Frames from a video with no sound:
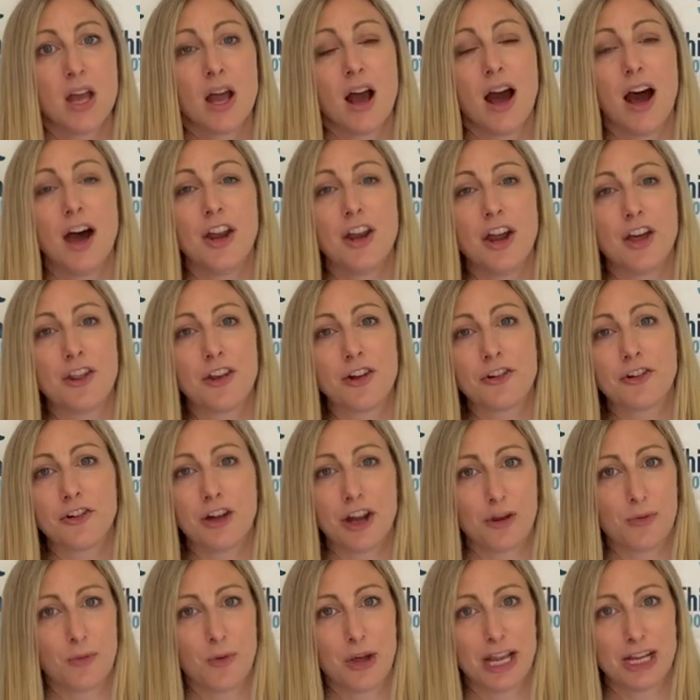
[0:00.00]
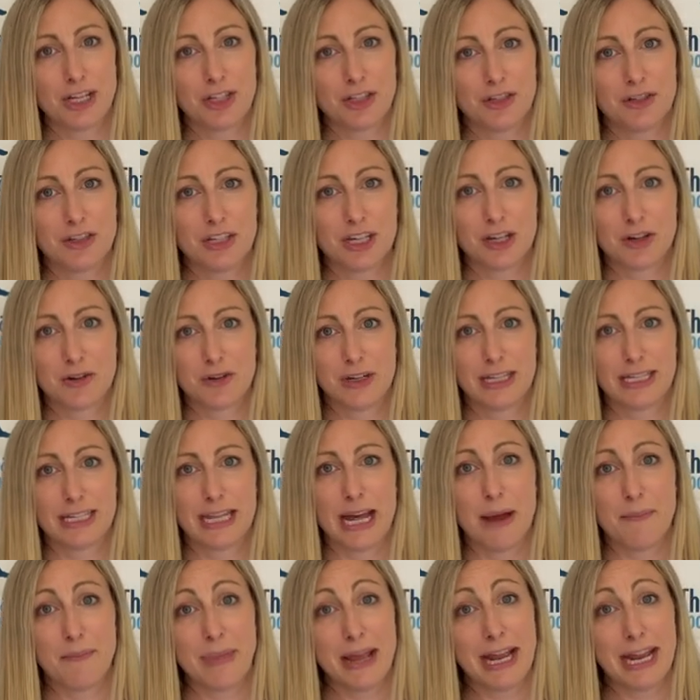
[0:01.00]
Another great way to decrease
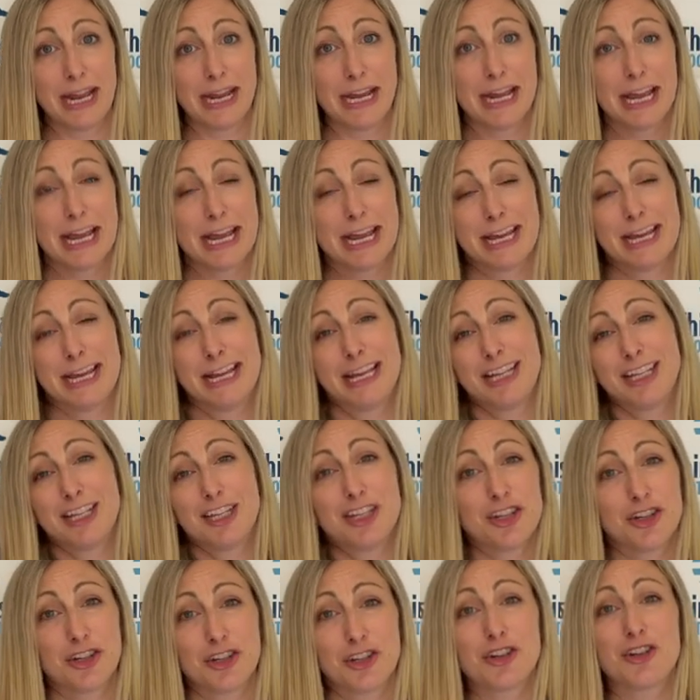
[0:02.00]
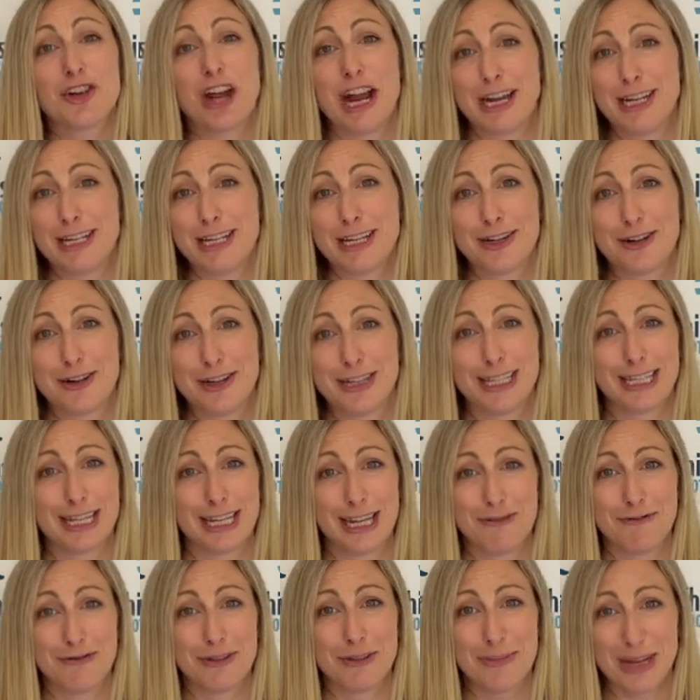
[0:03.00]
that pain is to try to decrease the
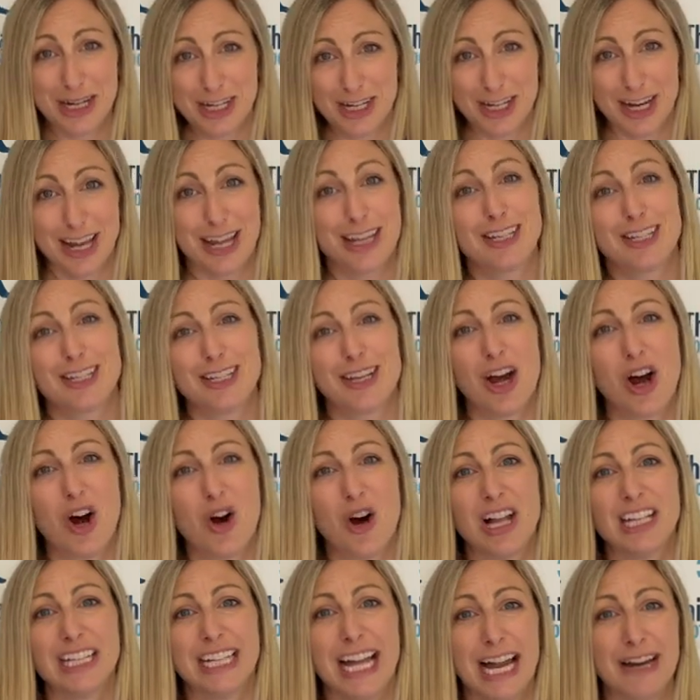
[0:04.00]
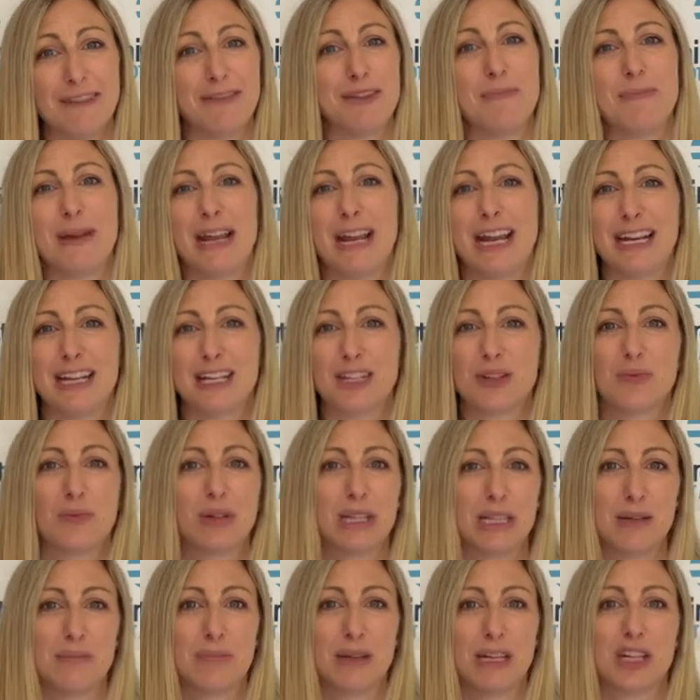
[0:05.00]
inflammation. So a lot of the pain is
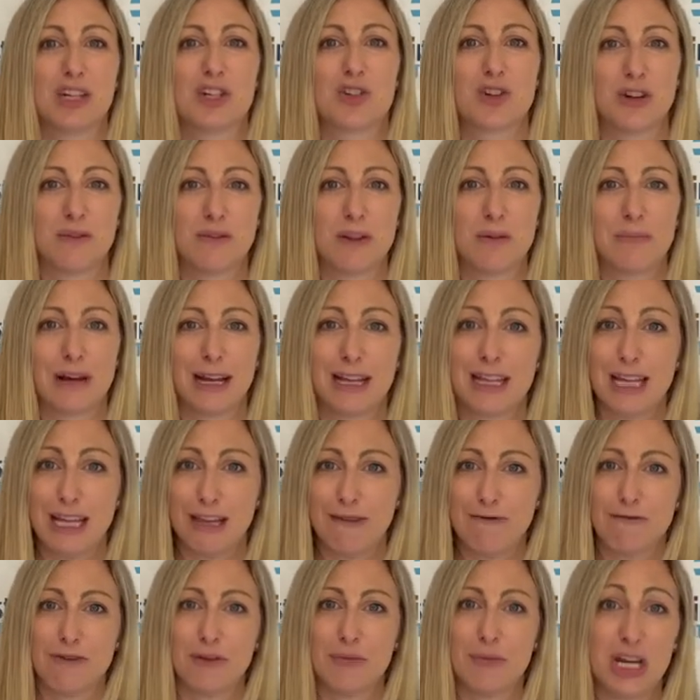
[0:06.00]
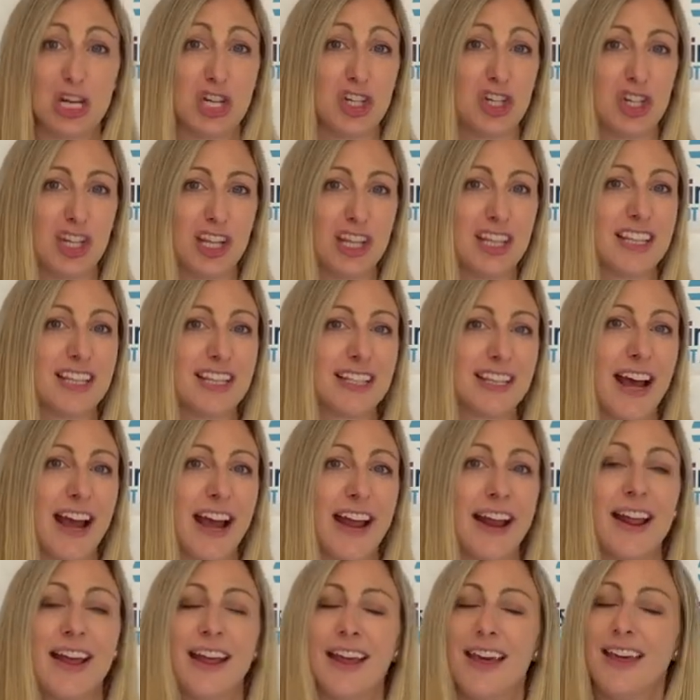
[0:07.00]
really being driven by the inflammation in the
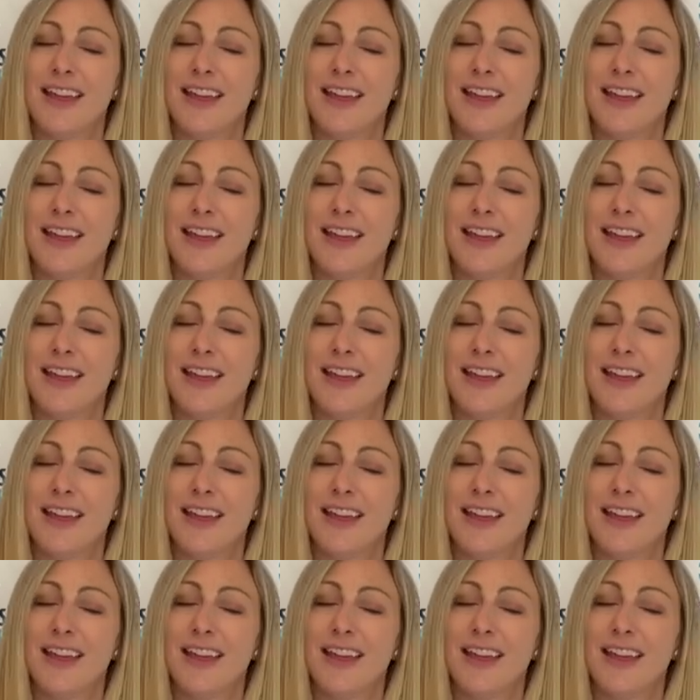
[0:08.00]
site.